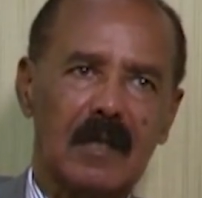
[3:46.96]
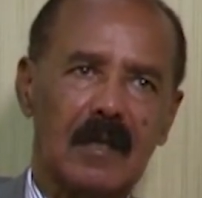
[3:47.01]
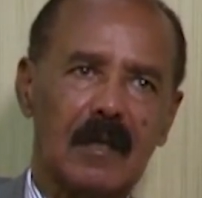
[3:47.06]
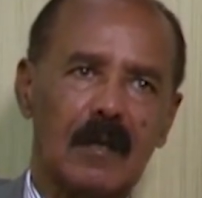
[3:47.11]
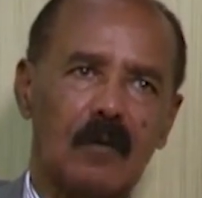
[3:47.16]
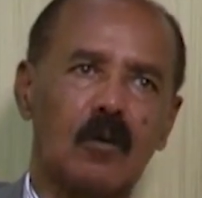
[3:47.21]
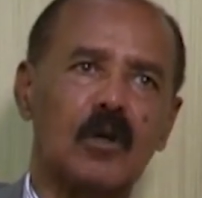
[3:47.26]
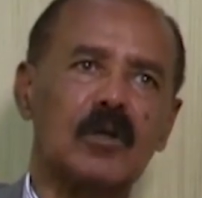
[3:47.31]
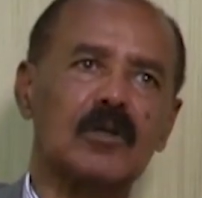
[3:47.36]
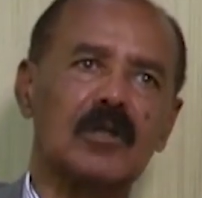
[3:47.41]

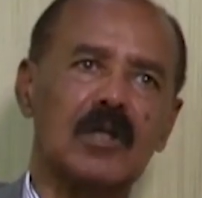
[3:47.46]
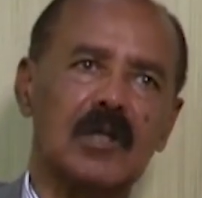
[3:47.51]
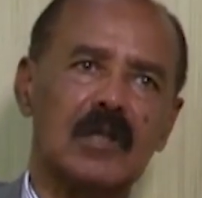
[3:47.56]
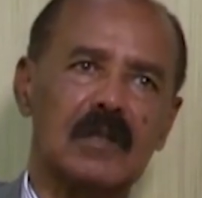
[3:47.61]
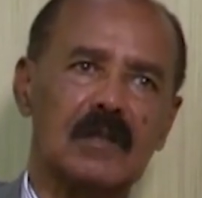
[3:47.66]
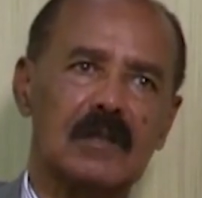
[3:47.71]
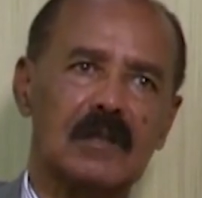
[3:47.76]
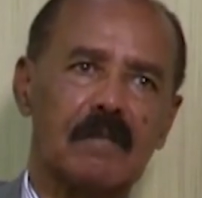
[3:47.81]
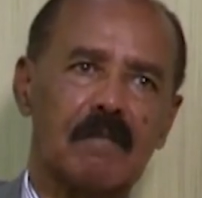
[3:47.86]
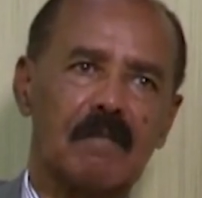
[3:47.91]
a
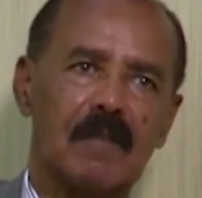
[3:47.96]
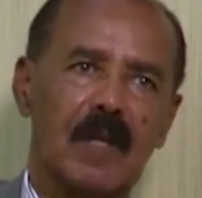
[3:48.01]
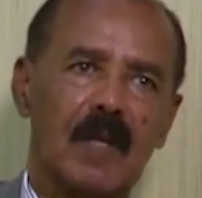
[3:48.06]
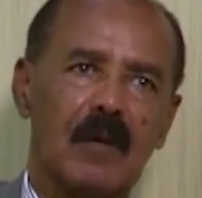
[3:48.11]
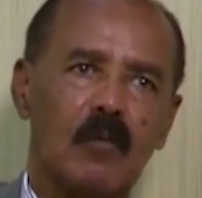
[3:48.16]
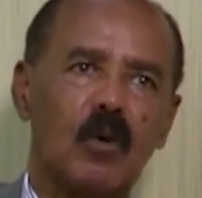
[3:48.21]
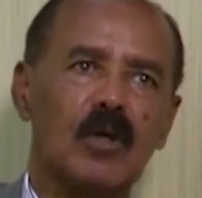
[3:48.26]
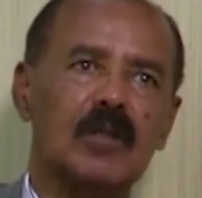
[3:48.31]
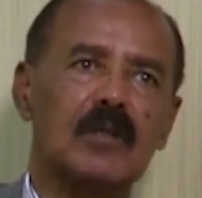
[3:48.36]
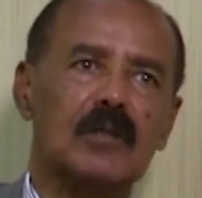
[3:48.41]
context.
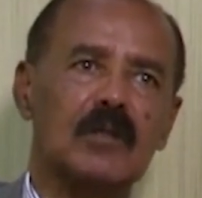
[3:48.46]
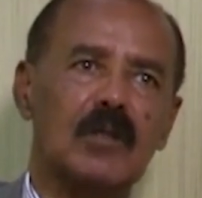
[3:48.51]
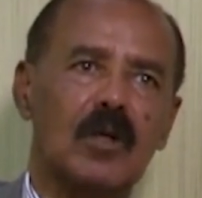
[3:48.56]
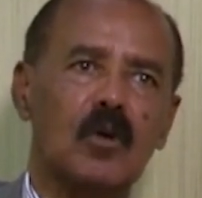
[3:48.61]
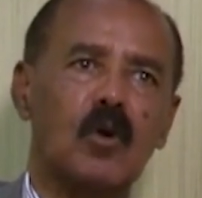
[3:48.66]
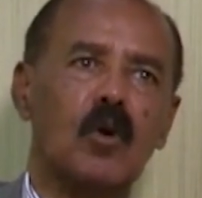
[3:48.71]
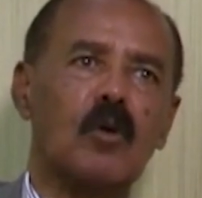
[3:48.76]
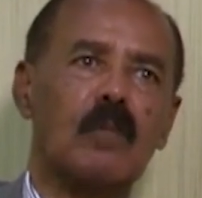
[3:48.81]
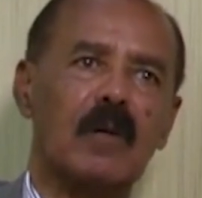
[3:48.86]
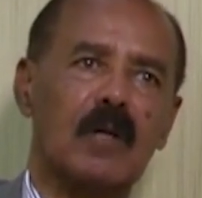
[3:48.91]
What is the
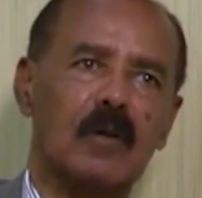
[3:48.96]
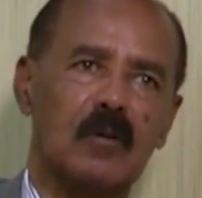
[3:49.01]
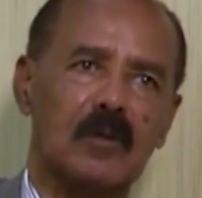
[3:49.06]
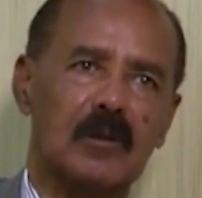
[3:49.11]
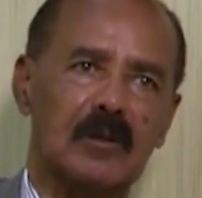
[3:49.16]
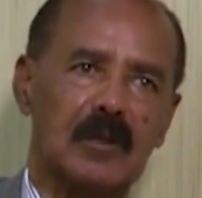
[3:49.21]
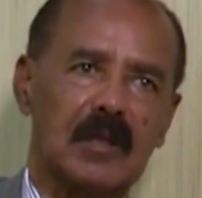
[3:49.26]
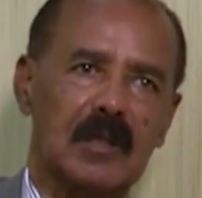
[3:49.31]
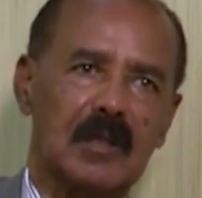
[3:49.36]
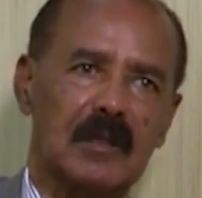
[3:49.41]
global
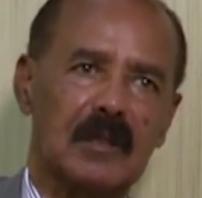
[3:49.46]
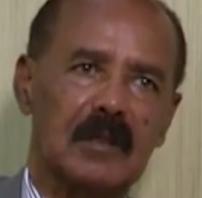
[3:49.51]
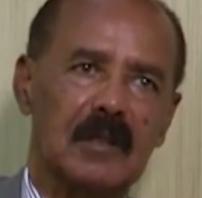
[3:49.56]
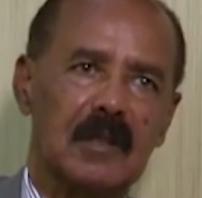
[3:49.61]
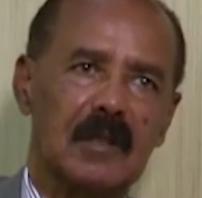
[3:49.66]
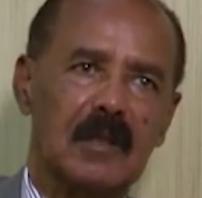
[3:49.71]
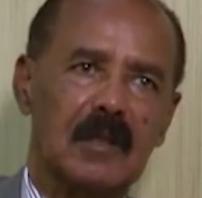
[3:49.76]
context?